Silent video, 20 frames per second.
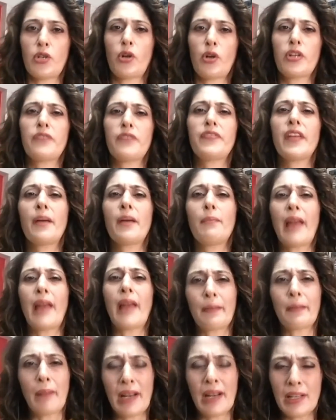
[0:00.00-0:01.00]
or if they are
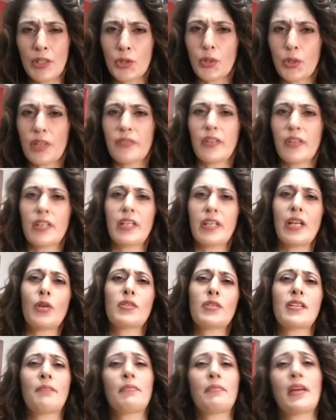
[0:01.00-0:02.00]
blackmailed into converting,
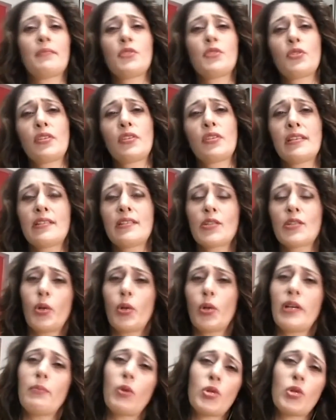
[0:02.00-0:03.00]
or sometimes there's this
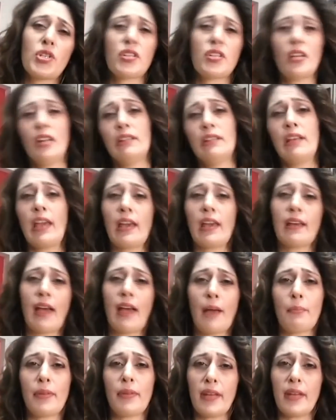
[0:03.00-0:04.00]
whole emotional thing
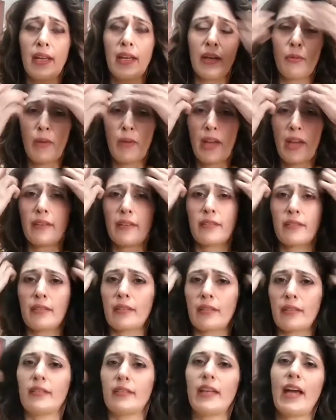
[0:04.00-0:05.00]
happening where
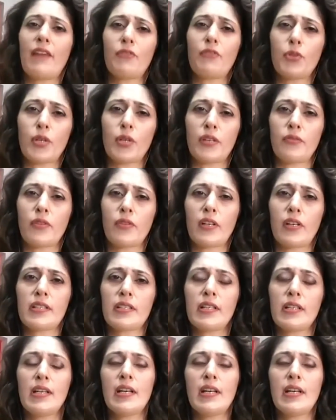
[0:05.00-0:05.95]
they have to convert.